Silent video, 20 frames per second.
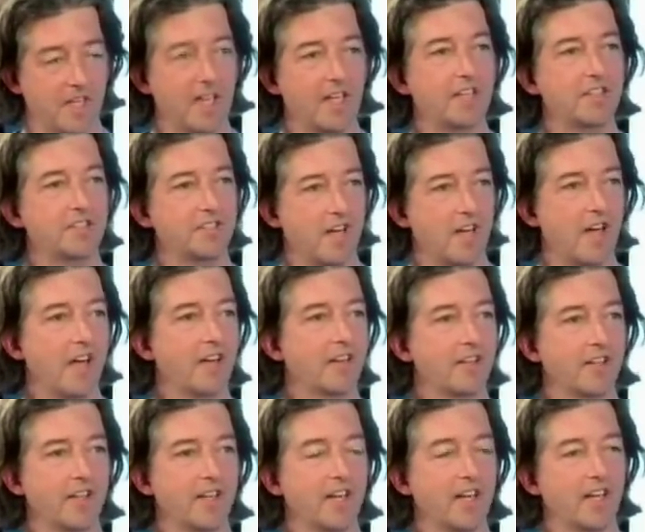
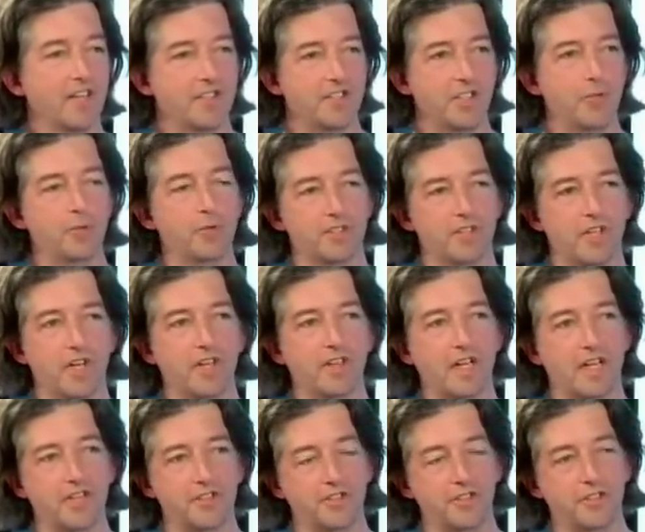Exactly. And she was like
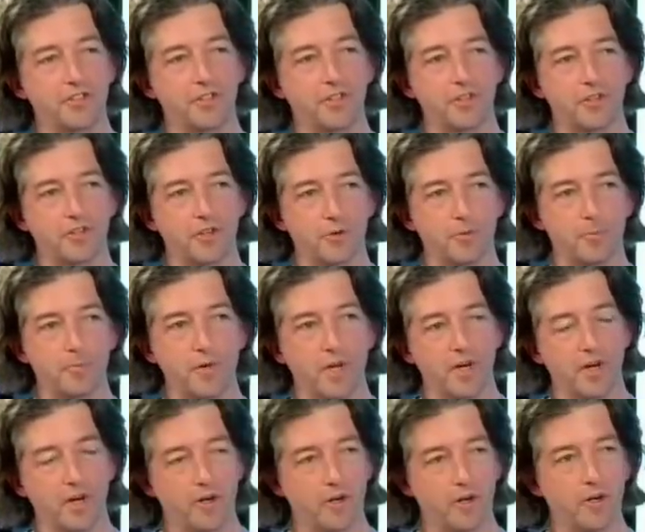that. She took
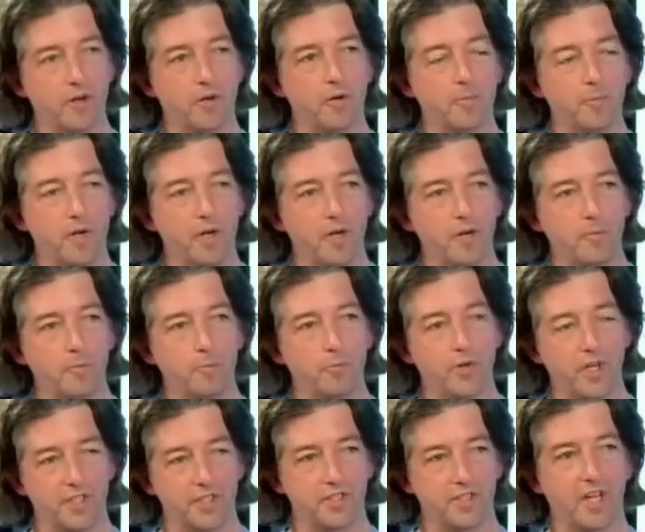her
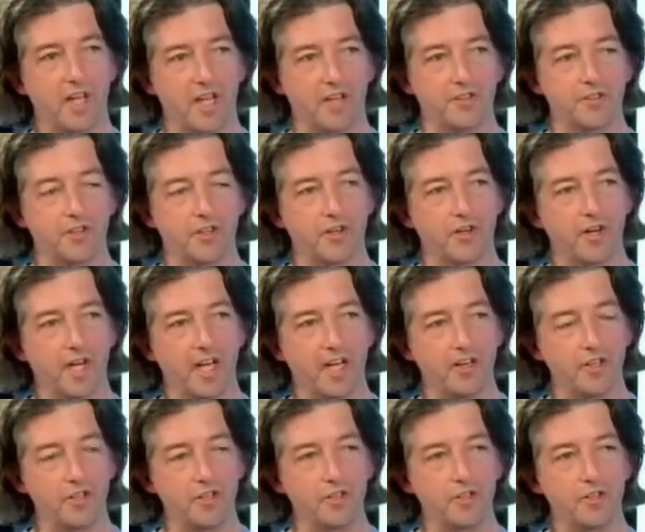breast cancer
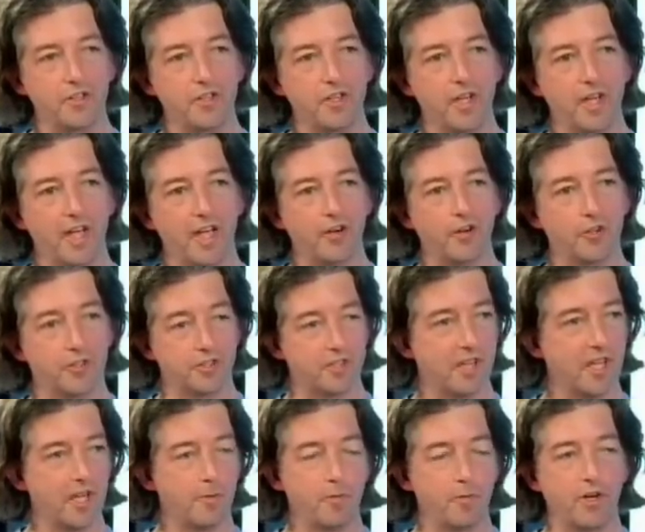and her
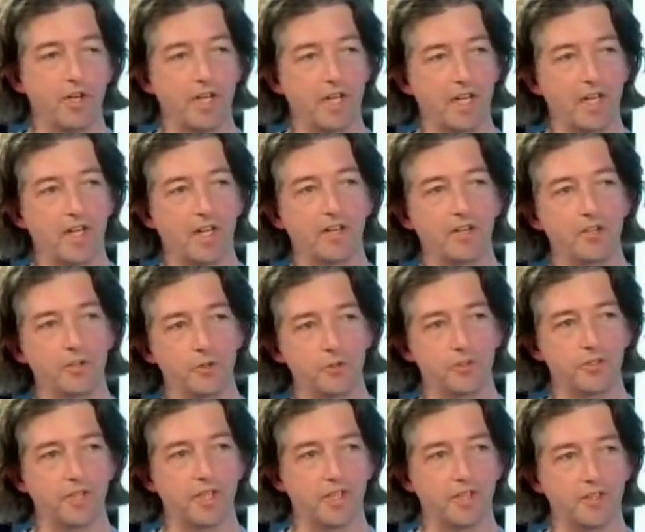celebrity and
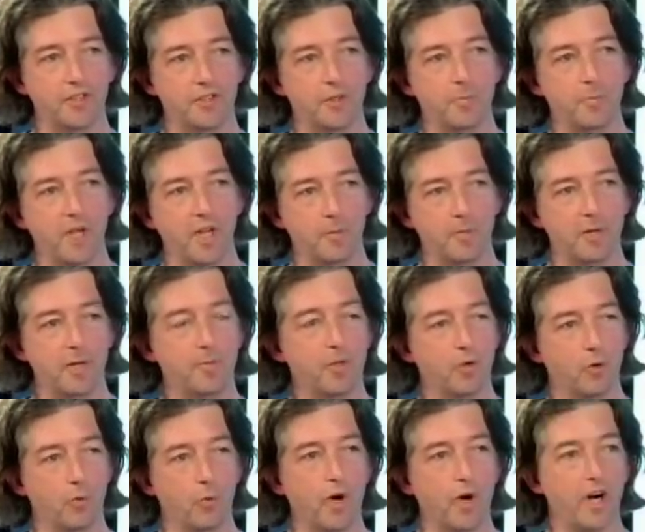used it to make people
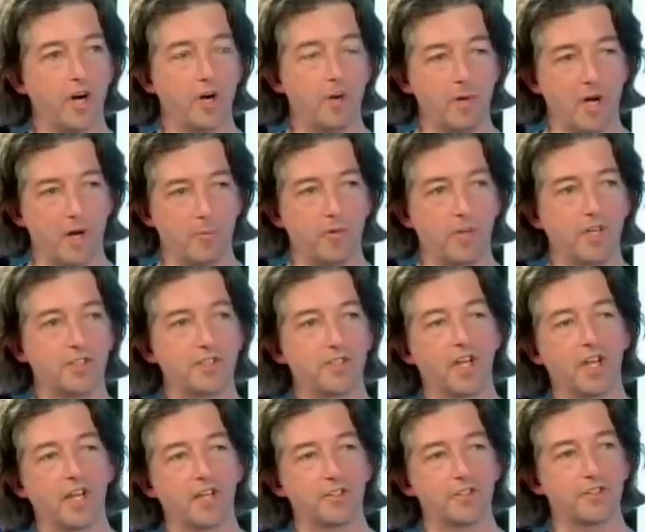aware about breast
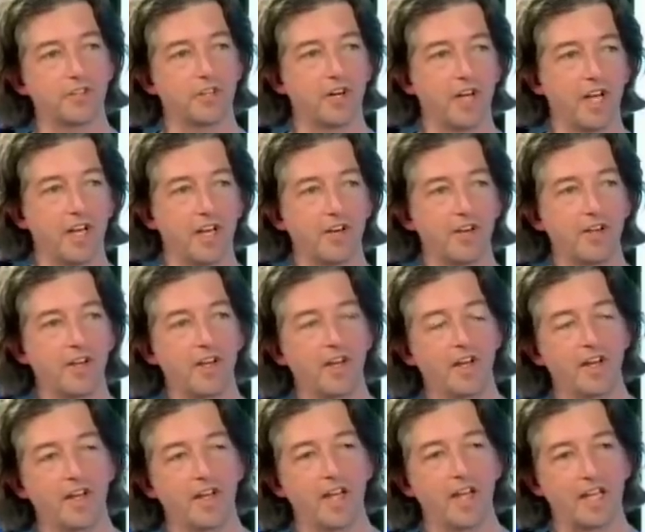cancer and
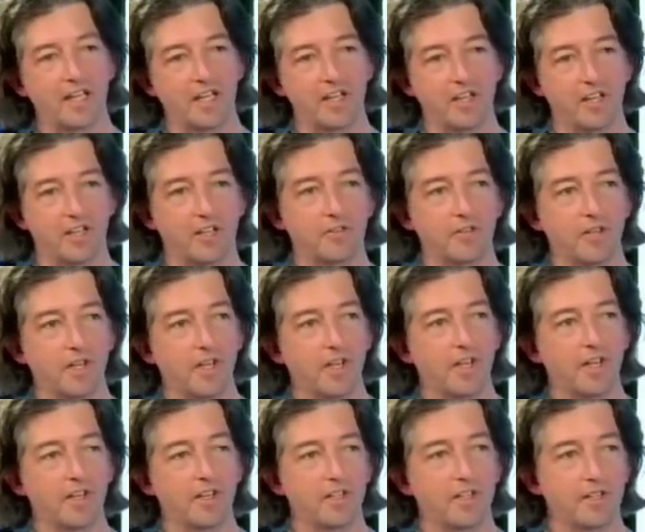getting
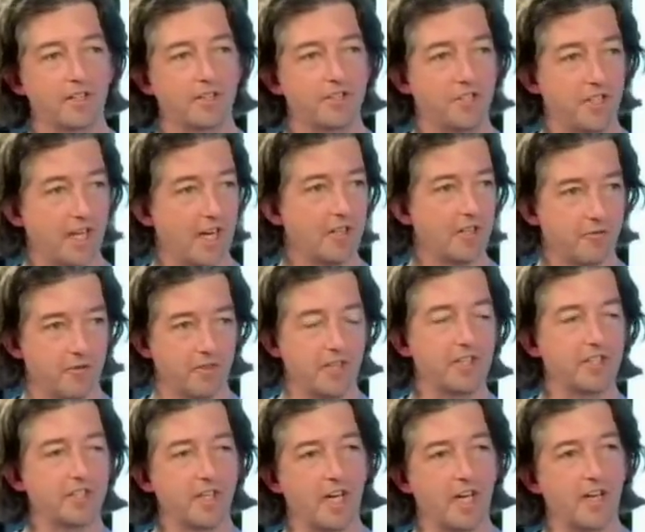checked for
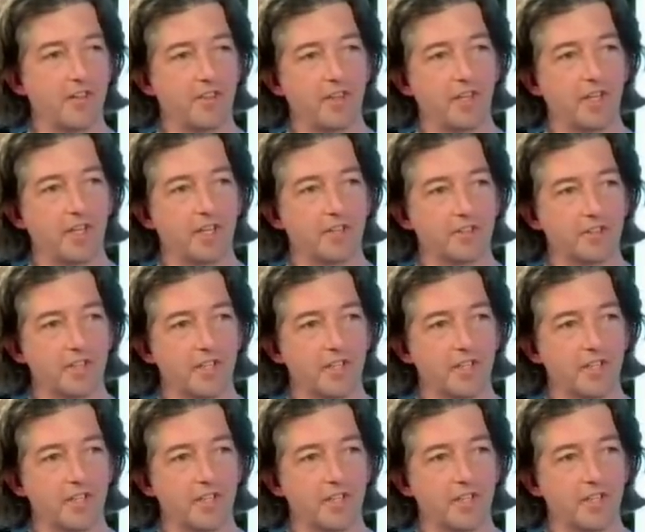these kind of things.